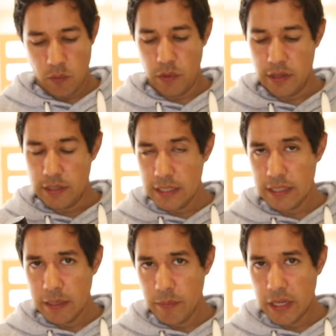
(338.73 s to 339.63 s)
with a
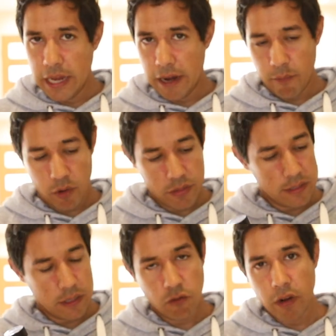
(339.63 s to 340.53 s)
16-bit camera,
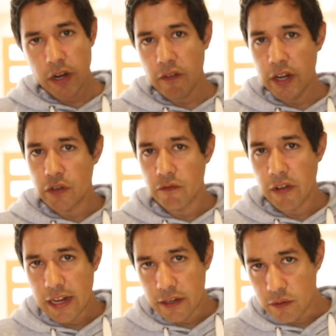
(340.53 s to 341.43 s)
there's a greater range of
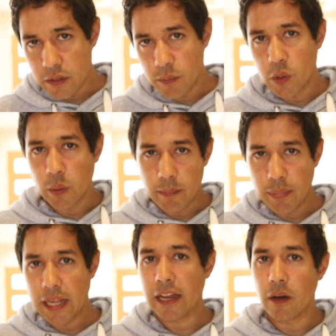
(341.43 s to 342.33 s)
values between
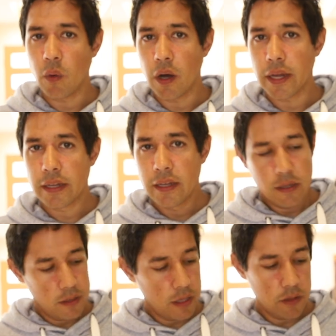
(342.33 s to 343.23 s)
black and white
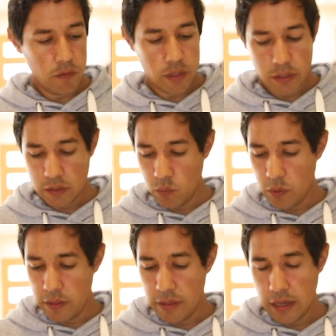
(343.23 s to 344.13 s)
than there is
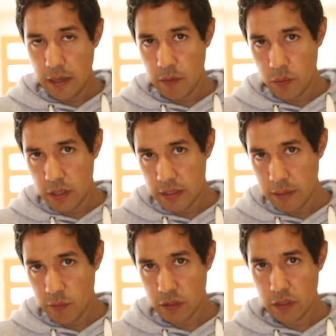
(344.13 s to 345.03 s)
with the
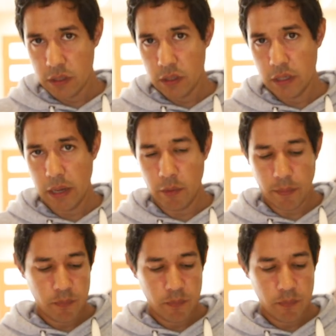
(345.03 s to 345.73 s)
CMOS camera.